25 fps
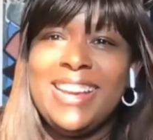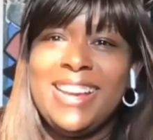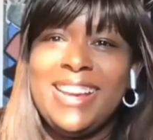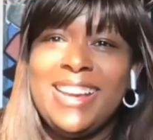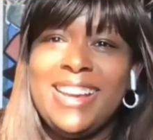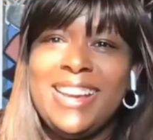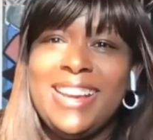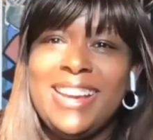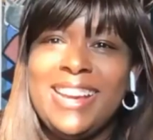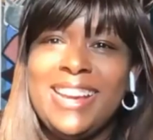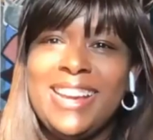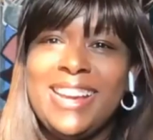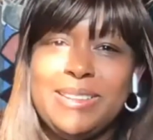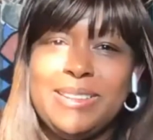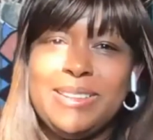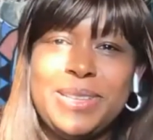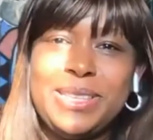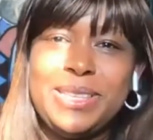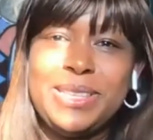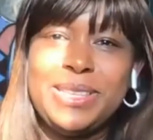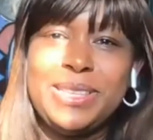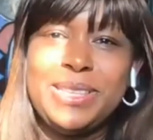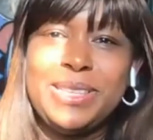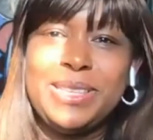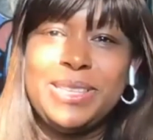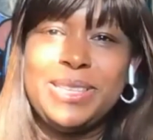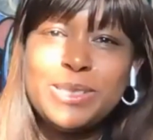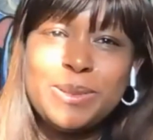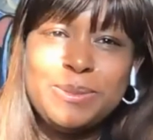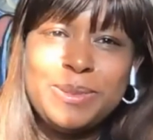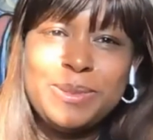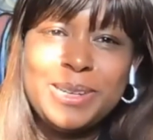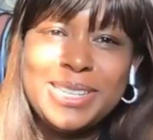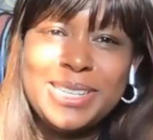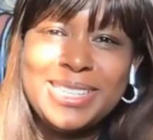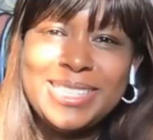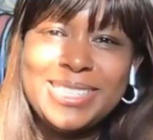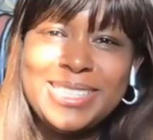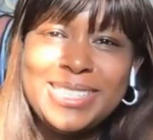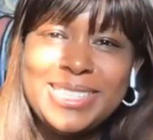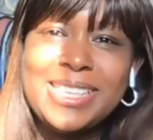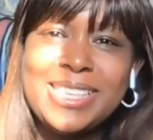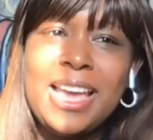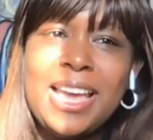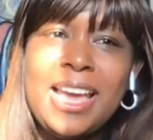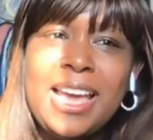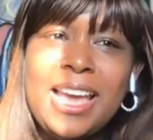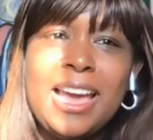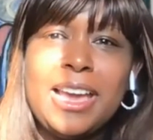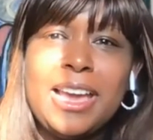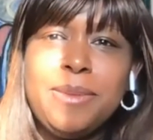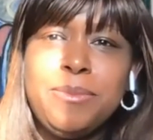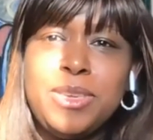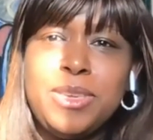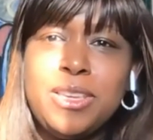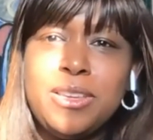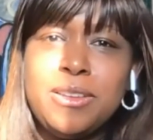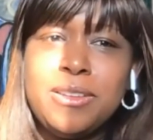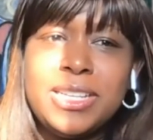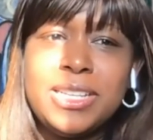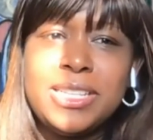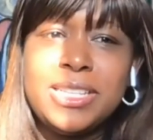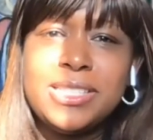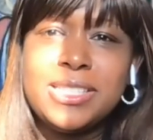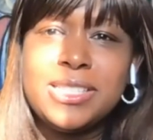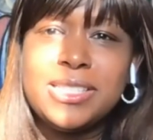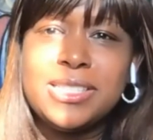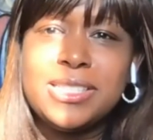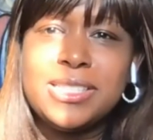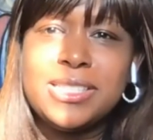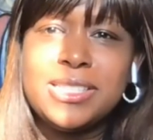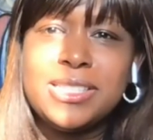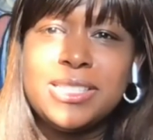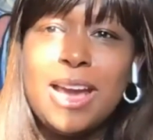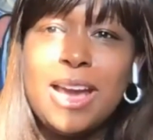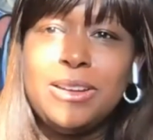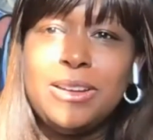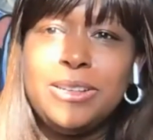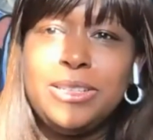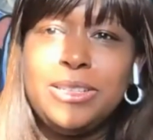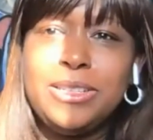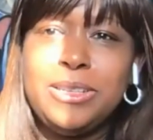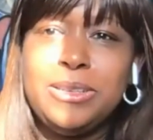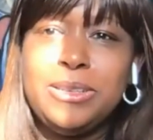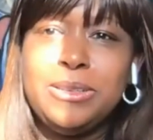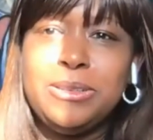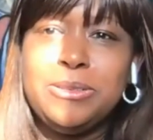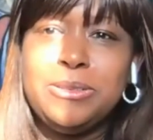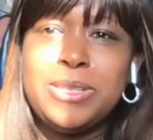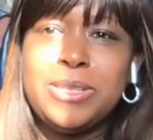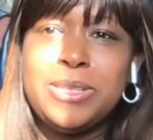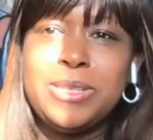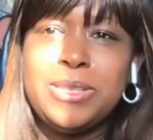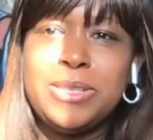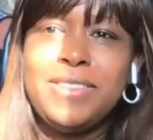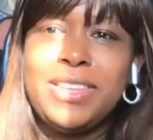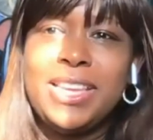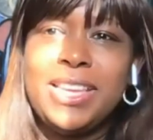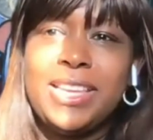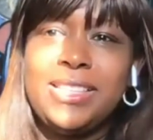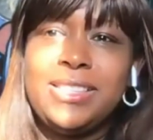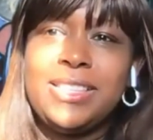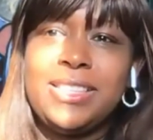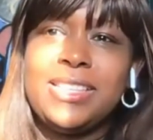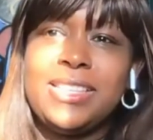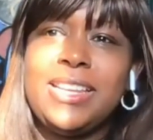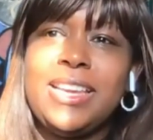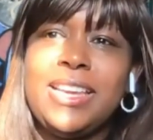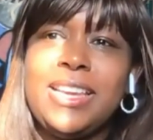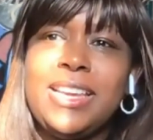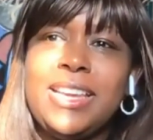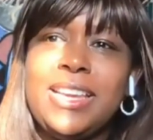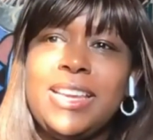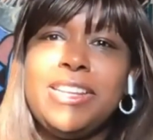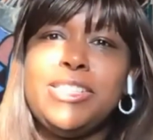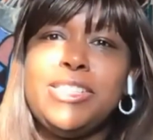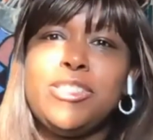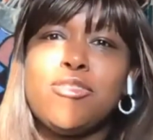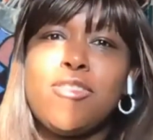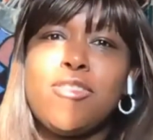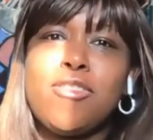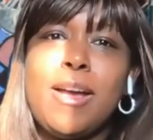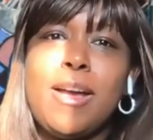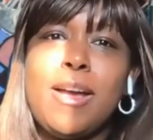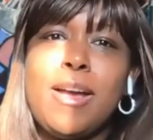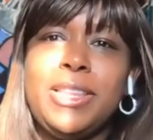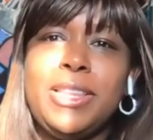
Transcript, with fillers: Um, but the first one was, I'm curious as to how you navigate the inherited trauma